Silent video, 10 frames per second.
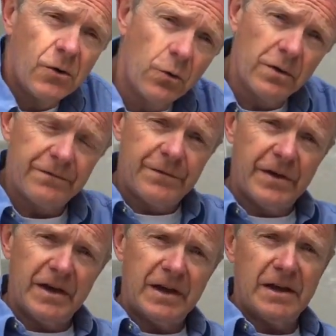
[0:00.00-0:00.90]
all of
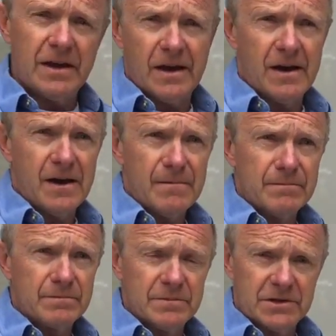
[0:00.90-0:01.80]
the
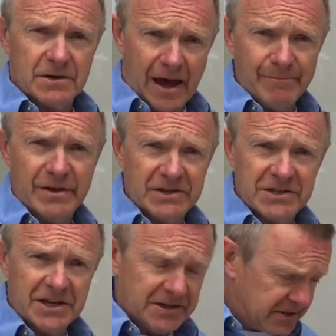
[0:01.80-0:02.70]
camping
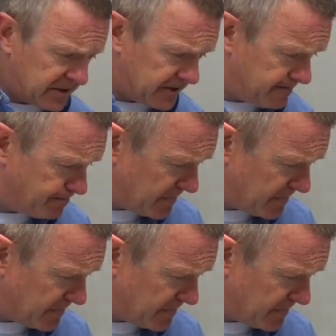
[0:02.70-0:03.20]
seats